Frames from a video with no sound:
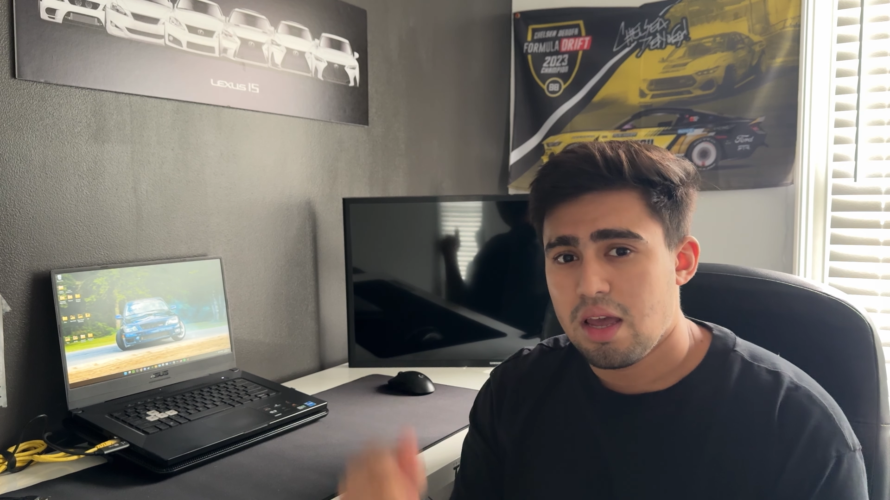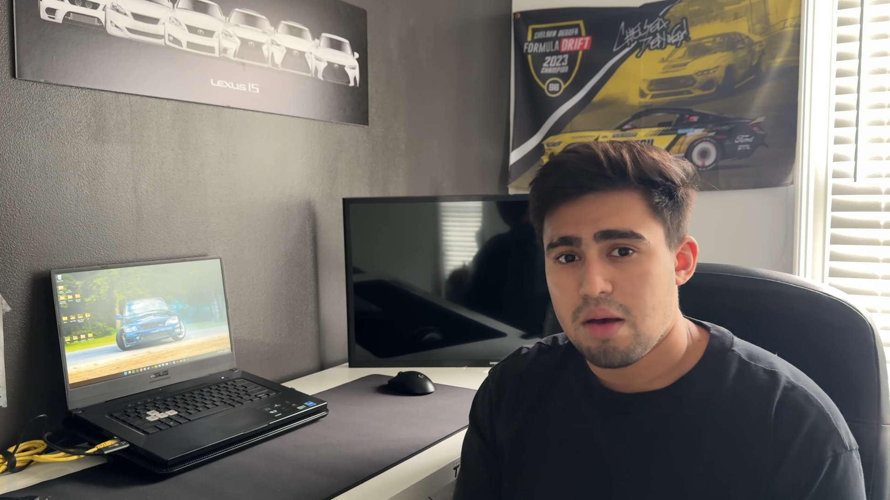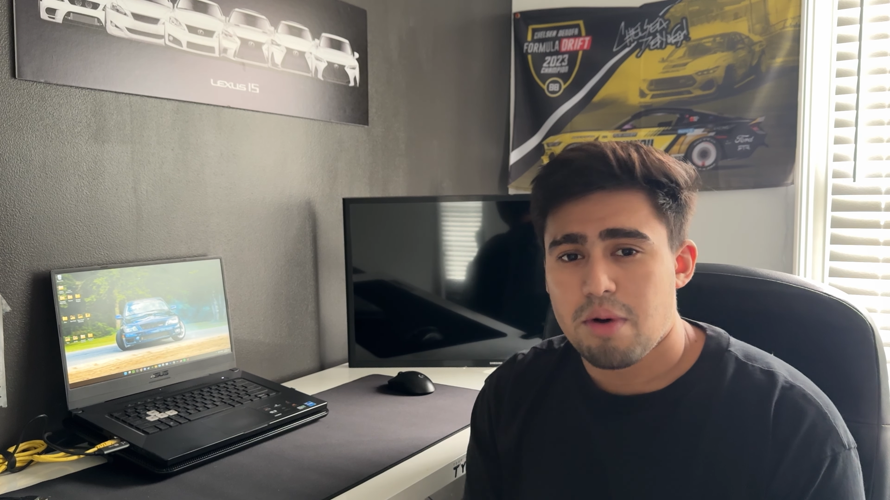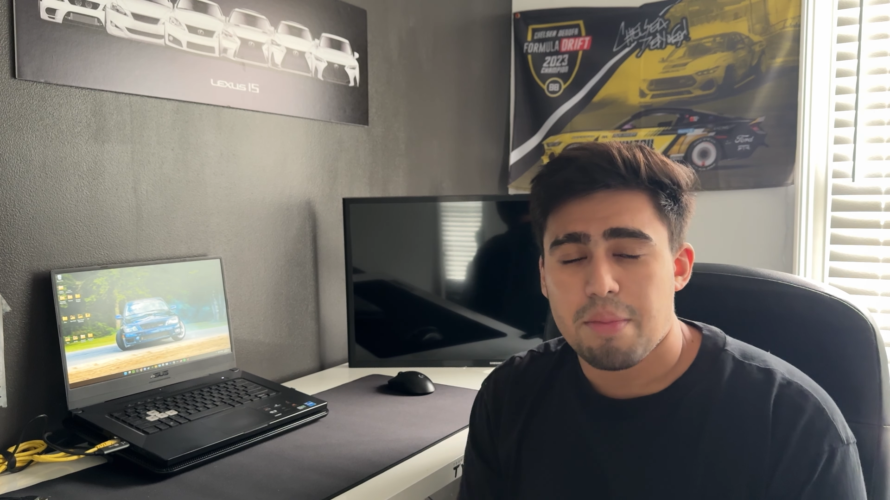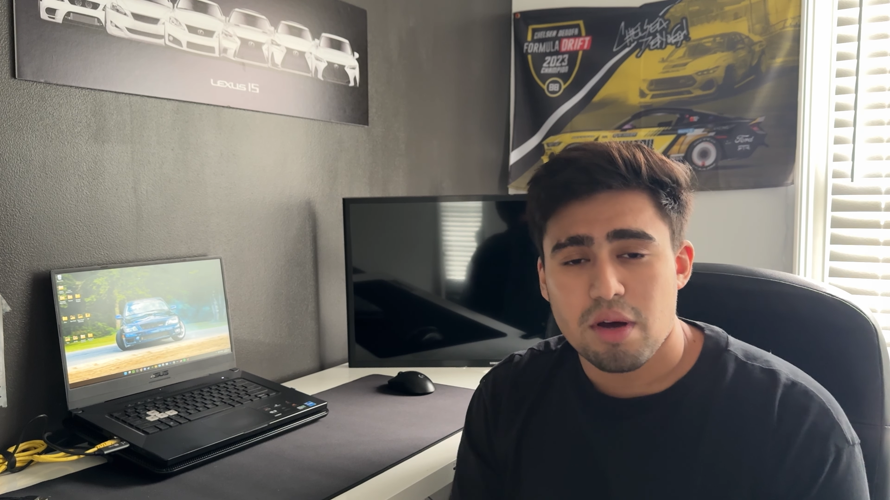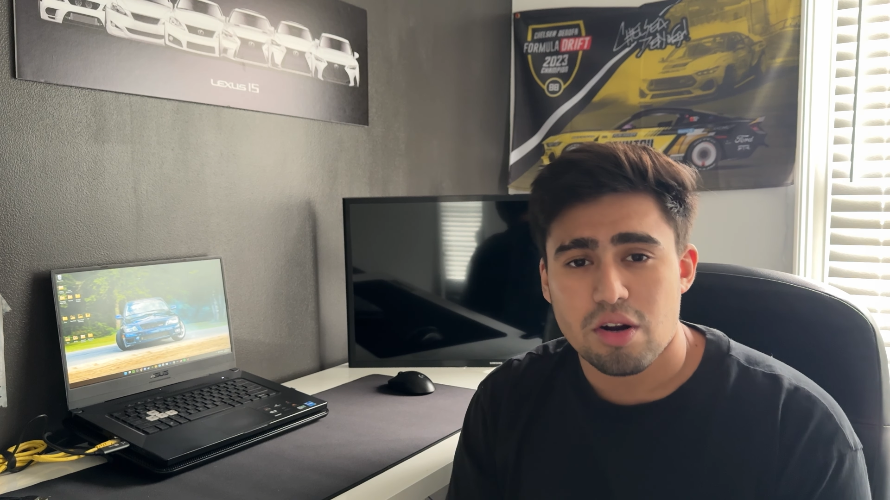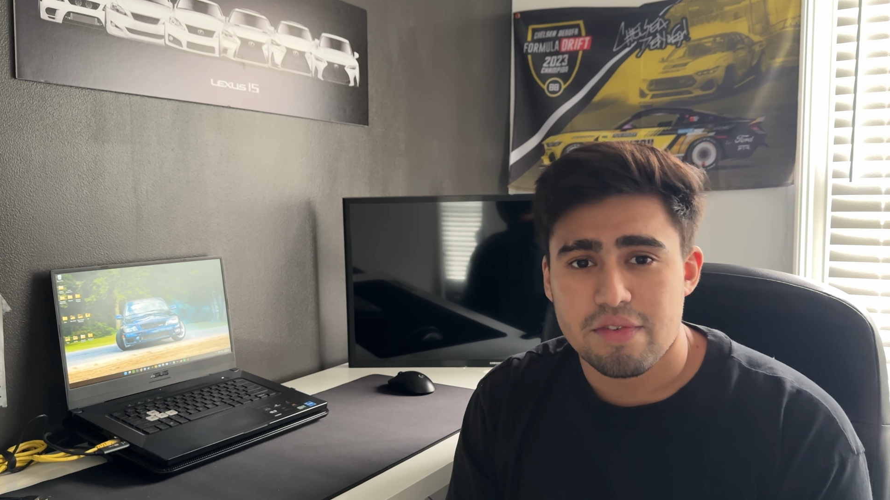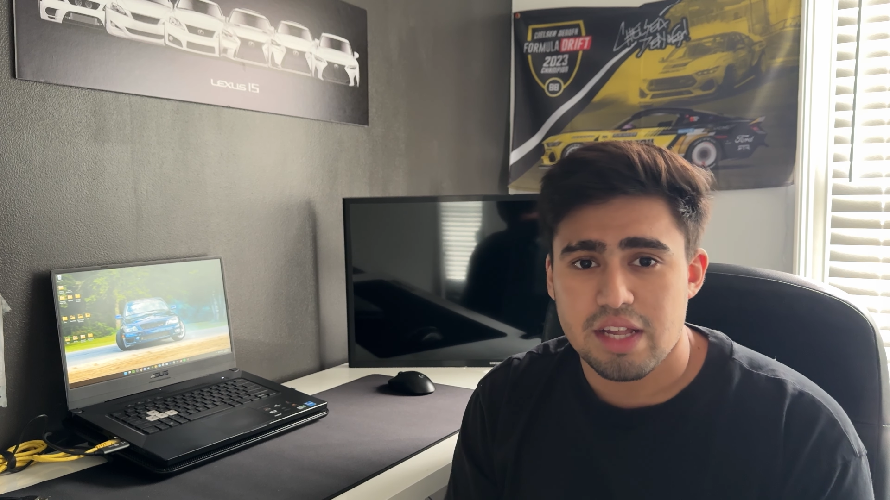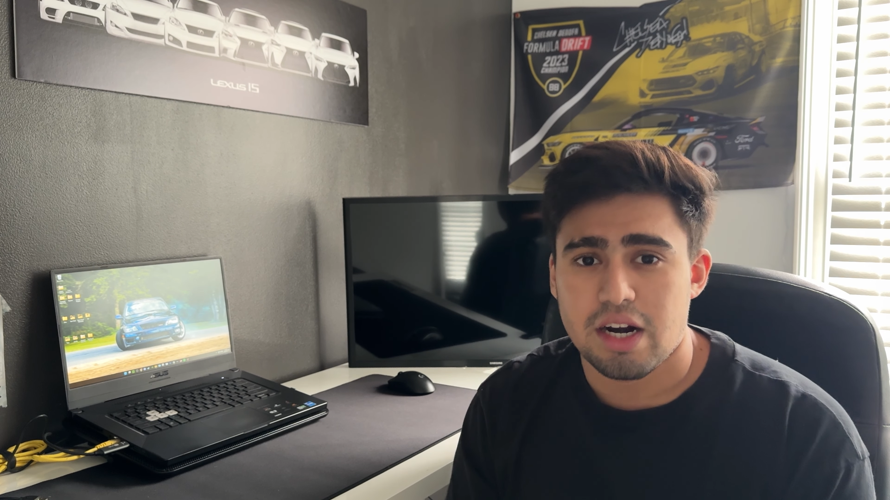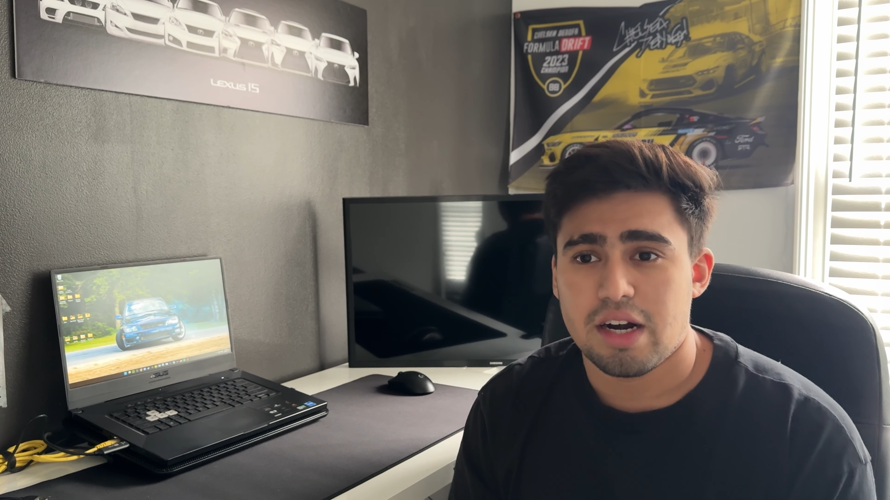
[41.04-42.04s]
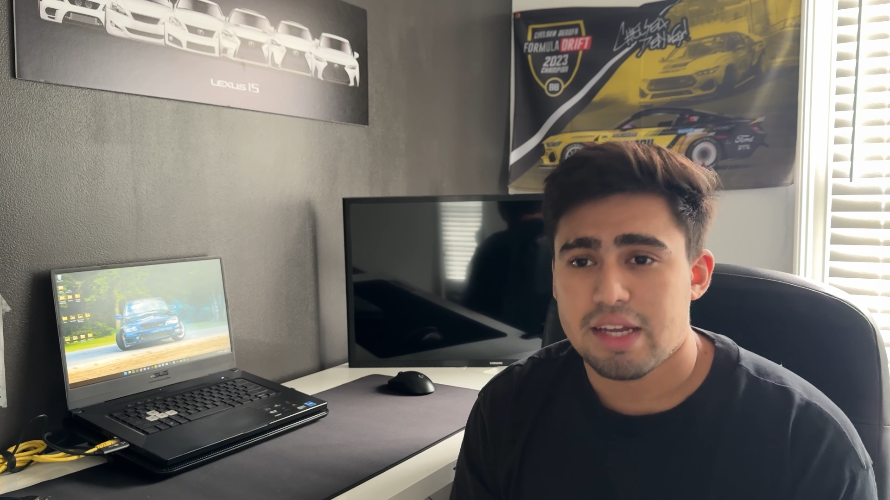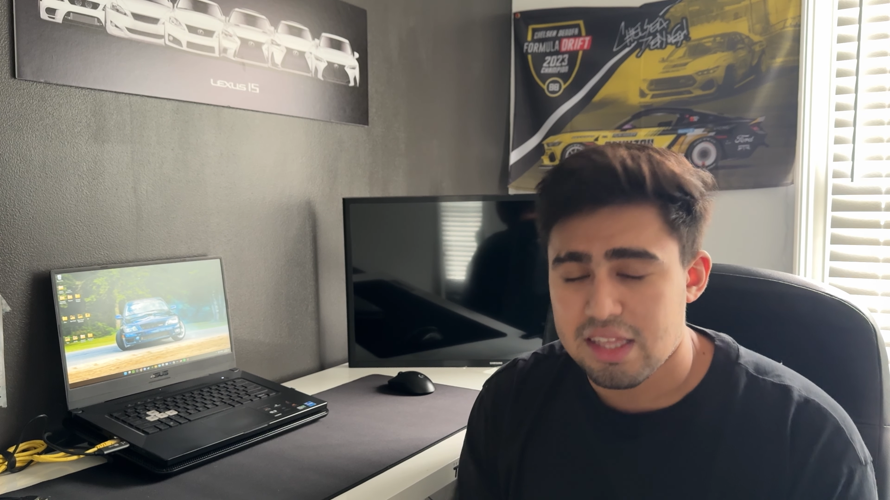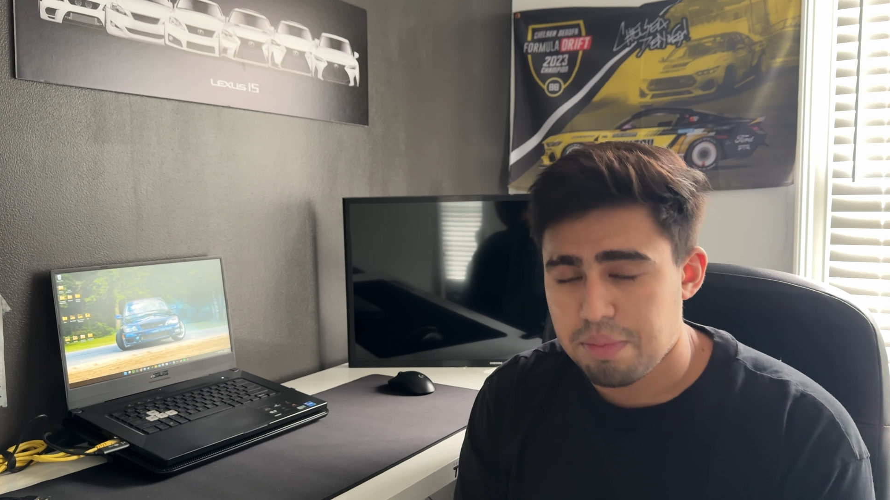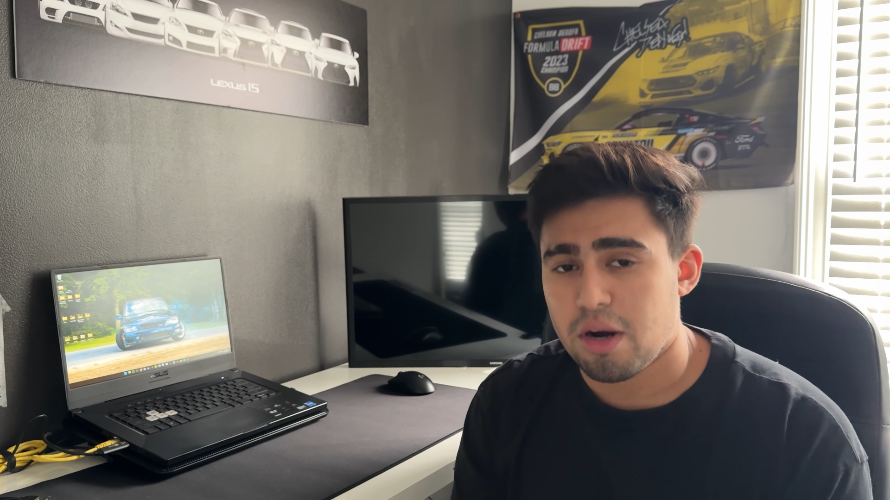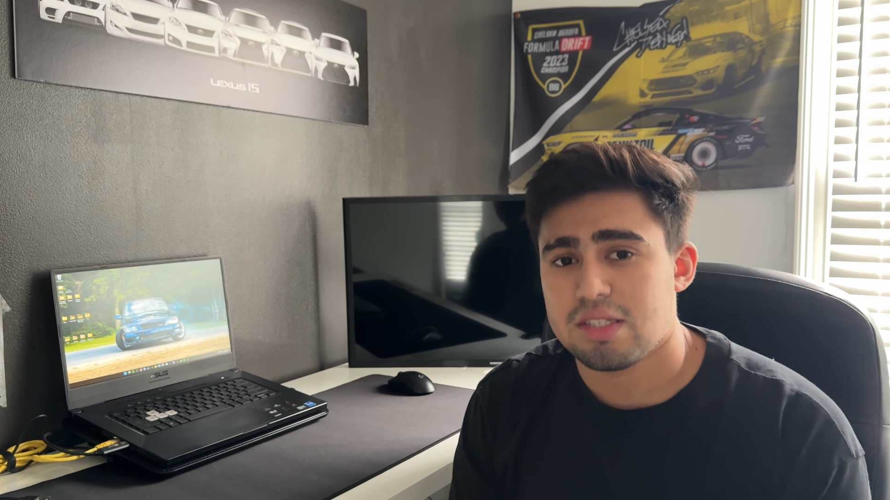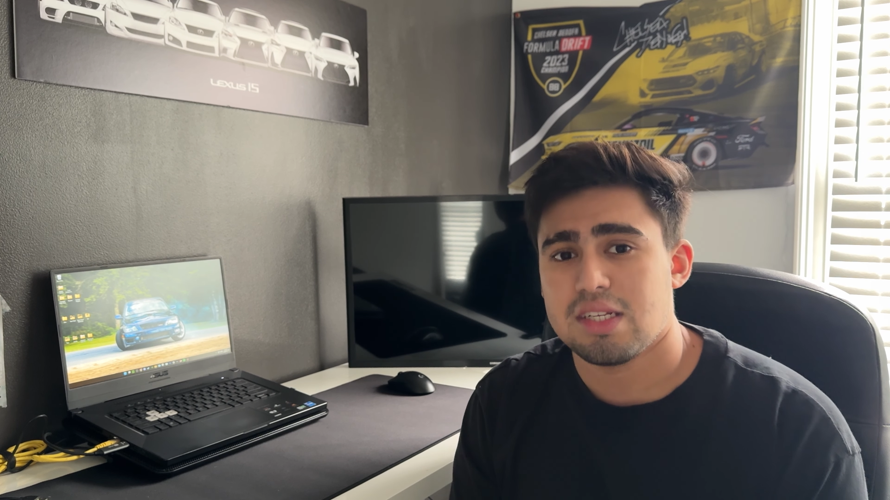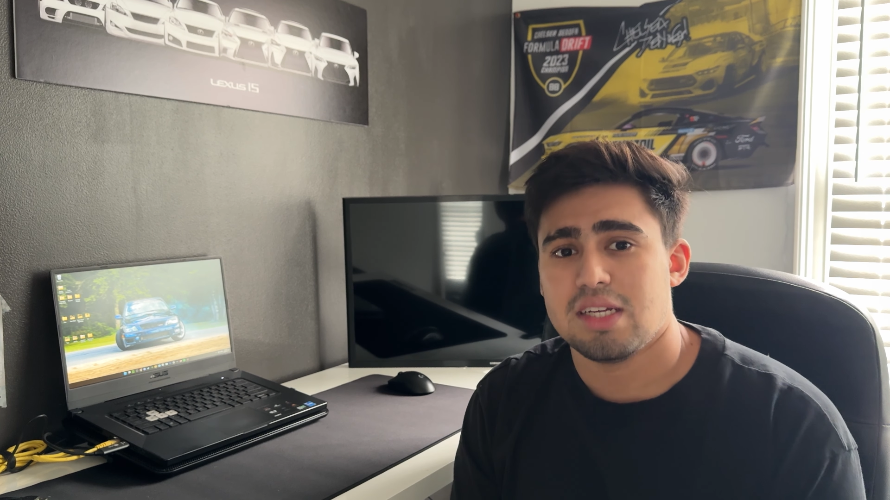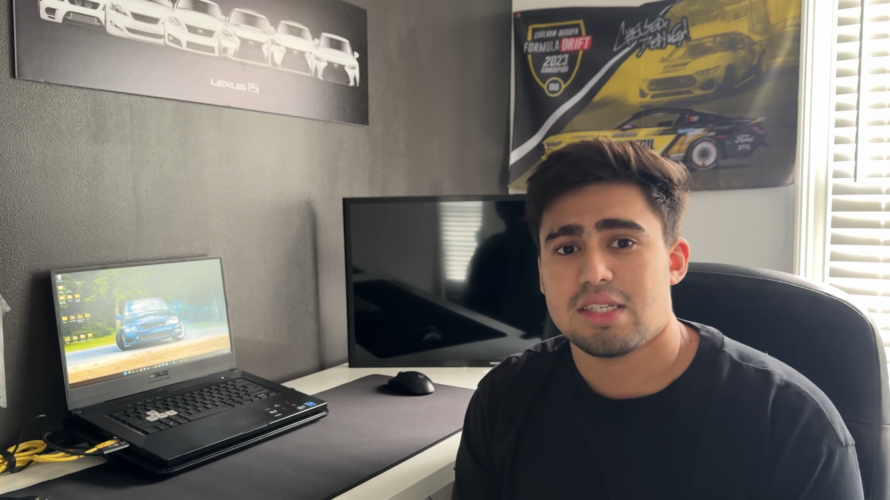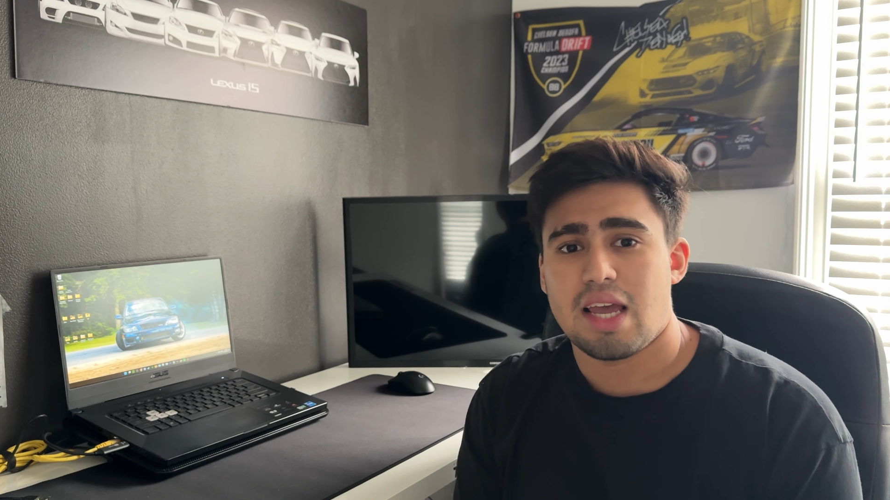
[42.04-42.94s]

pop on over there, get the parts list,